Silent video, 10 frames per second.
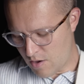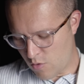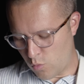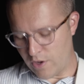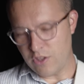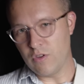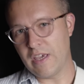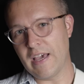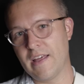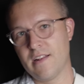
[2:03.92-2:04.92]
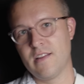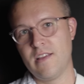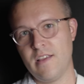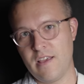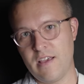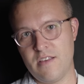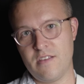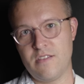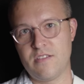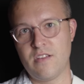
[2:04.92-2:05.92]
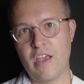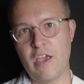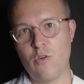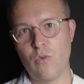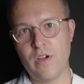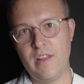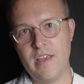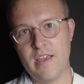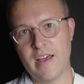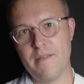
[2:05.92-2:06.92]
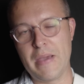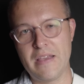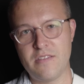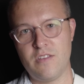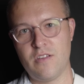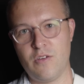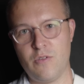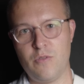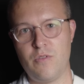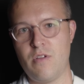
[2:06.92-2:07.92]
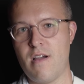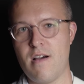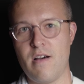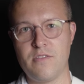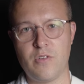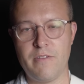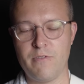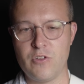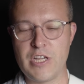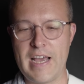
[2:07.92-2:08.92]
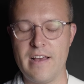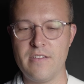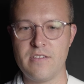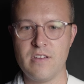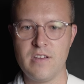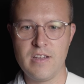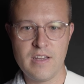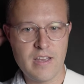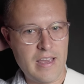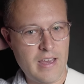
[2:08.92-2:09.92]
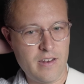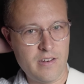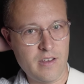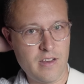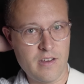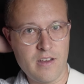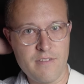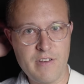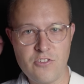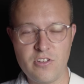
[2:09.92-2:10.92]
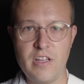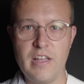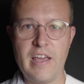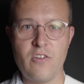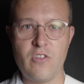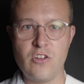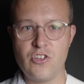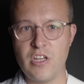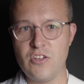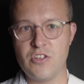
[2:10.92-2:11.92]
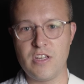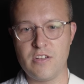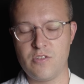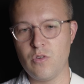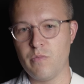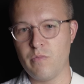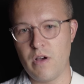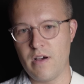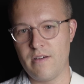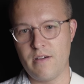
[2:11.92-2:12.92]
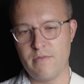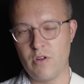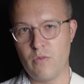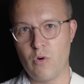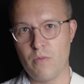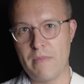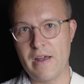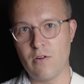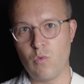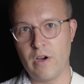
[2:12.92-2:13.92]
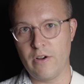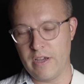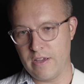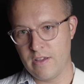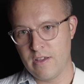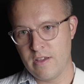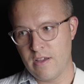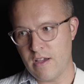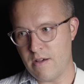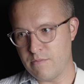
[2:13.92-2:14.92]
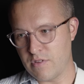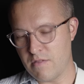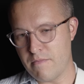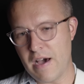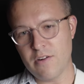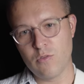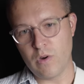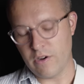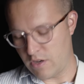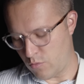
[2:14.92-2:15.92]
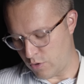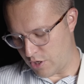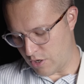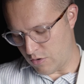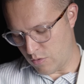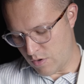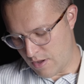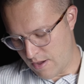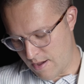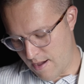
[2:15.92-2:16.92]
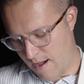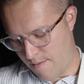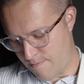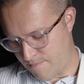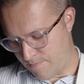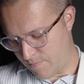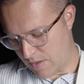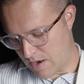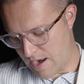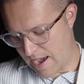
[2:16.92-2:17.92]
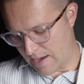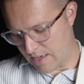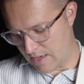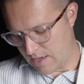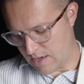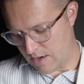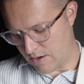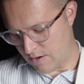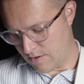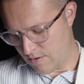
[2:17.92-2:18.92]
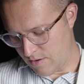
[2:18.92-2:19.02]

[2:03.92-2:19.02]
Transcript: what you get is a really kind of bassy tone. It's great for jazz, and eventually later they changed it to more modern wiring. So the modern wiring would go neck here,